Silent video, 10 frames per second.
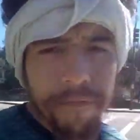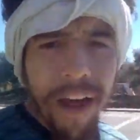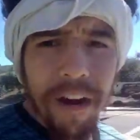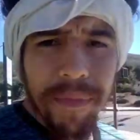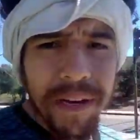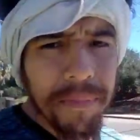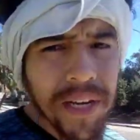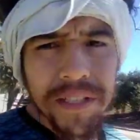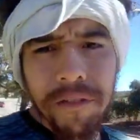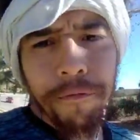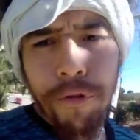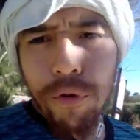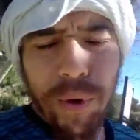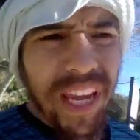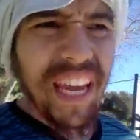environment, because of food
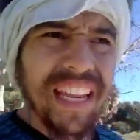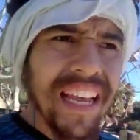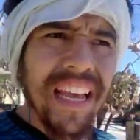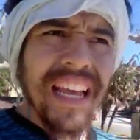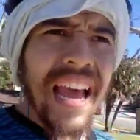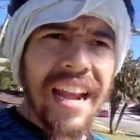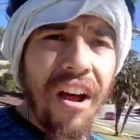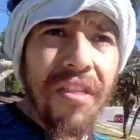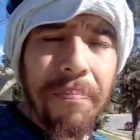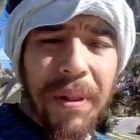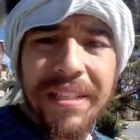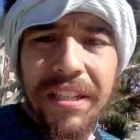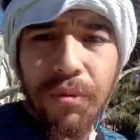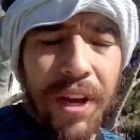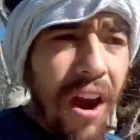we eat, and all the
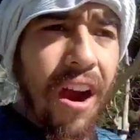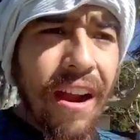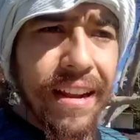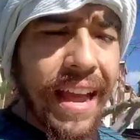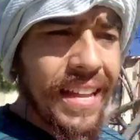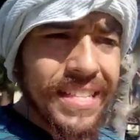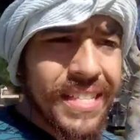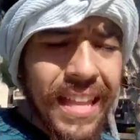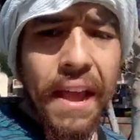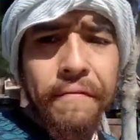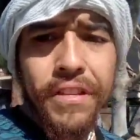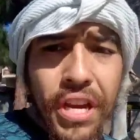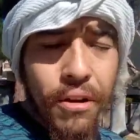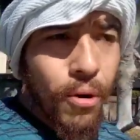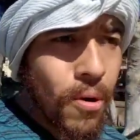places we are, and, and just life in
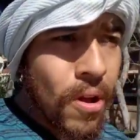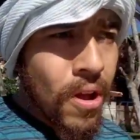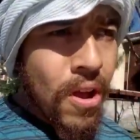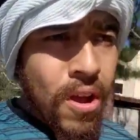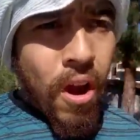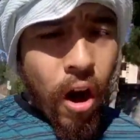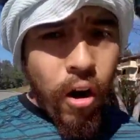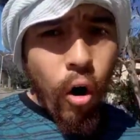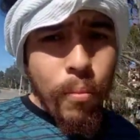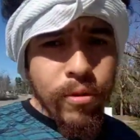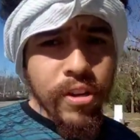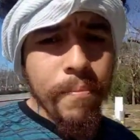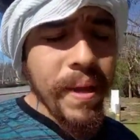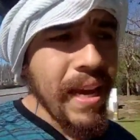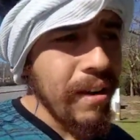general, our hormones are
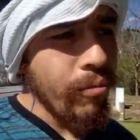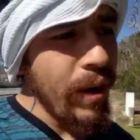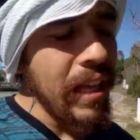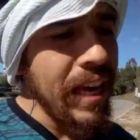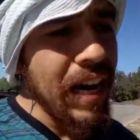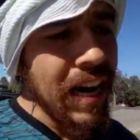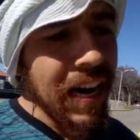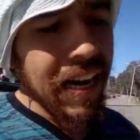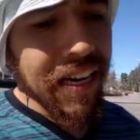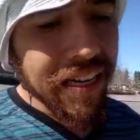being really, uh,